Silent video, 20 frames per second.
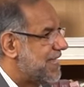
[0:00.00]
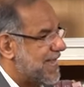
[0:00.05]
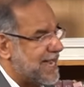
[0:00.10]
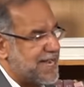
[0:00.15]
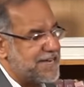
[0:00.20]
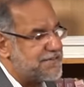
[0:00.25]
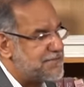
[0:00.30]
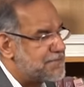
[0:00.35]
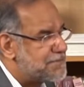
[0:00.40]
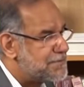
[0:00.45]

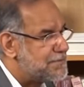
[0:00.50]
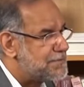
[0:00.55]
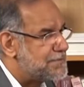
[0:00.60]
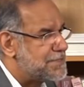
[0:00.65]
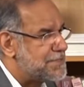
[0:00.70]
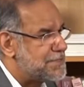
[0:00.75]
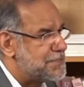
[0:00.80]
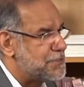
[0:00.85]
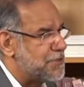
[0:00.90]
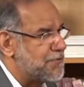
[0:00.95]
And,
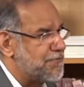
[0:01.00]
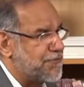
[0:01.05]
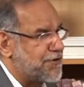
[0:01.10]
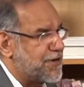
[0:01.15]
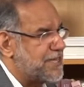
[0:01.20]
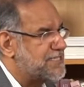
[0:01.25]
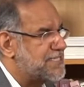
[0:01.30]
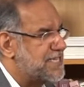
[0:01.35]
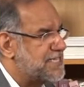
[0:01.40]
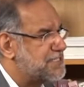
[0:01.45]
you know, for
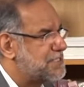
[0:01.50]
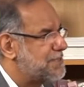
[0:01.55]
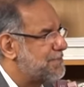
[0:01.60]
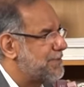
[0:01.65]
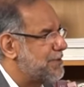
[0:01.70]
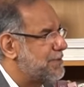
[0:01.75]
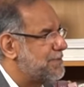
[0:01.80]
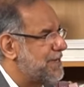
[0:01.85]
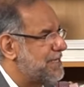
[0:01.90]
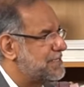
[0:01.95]
us as
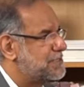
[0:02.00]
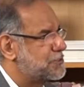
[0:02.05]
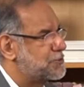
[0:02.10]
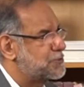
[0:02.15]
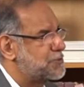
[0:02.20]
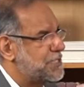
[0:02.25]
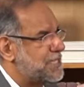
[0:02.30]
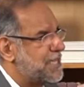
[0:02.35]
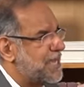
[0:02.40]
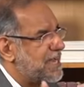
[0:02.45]
diplomats to
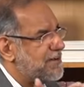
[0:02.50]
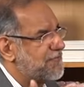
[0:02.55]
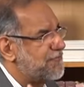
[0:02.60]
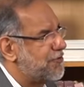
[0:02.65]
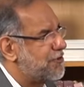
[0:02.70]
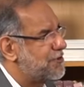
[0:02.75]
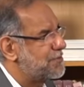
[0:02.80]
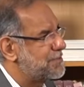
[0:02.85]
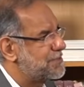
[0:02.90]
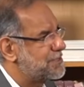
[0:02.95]
see our
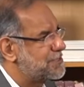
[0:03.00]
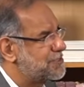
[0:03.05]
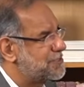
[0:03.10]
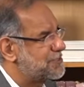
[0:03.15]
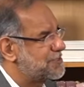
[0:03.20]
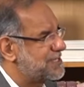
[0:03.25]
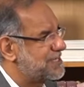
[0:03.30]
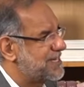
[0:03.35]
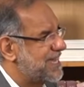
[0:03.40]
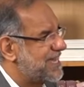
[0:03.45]
foreign minister
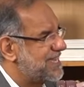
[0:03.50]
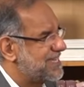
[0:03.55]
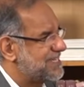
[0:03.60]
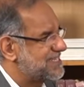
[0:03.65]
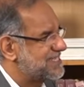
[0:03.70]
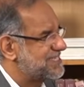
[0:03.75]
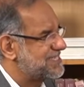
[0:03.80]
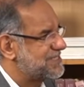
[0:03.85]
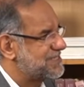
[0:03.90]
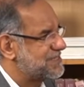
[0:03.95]
on the
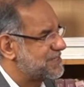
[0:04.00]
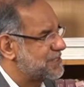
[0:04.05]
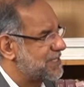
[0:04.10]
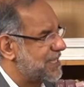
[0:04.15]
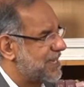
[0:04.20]
dais, on the